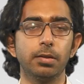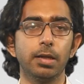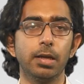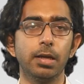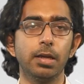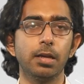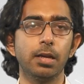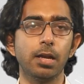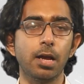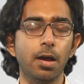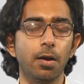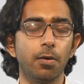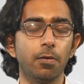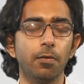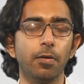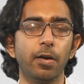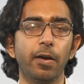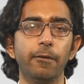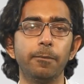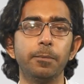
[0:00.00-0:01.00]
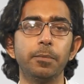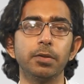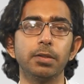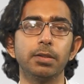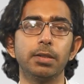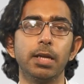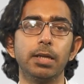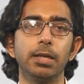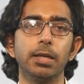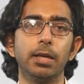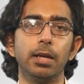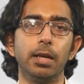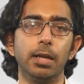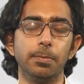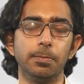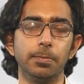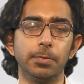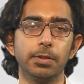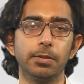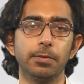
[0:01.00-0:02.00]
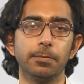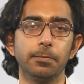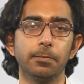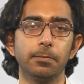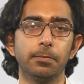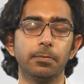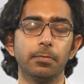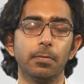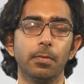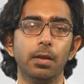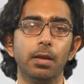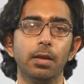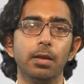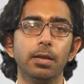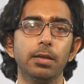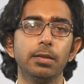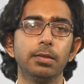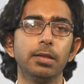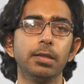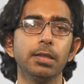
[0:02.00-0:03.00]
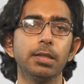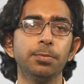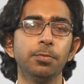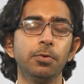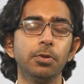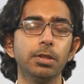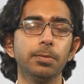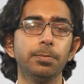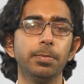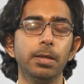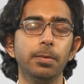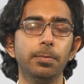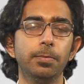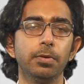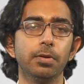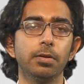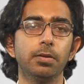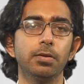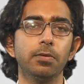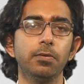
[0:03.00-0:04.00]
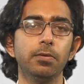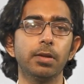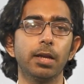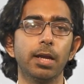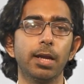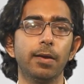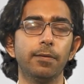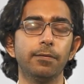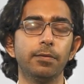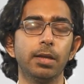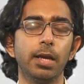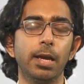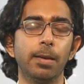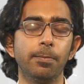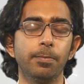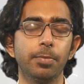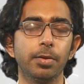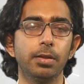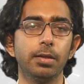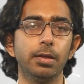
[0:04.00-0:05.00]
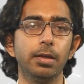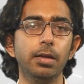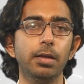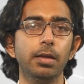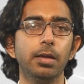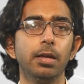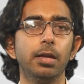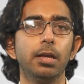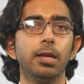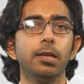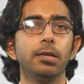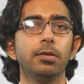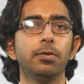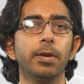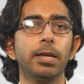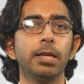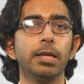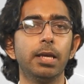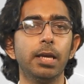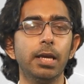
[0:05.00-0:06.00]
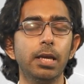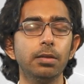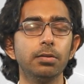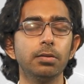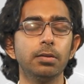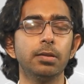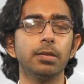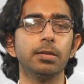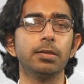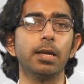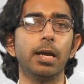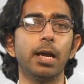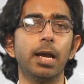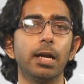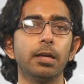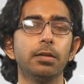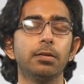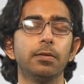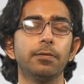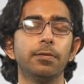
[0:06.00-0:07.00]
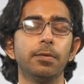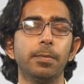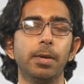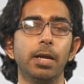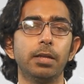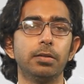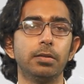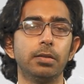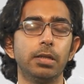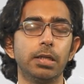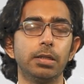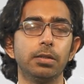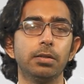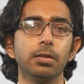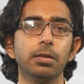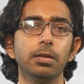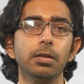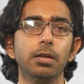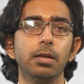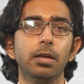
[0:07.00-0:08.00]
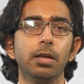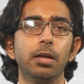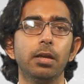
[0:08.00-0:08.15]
they now have prosthetic limbs. Since most people don't have the empathy to engage in this act of imagination,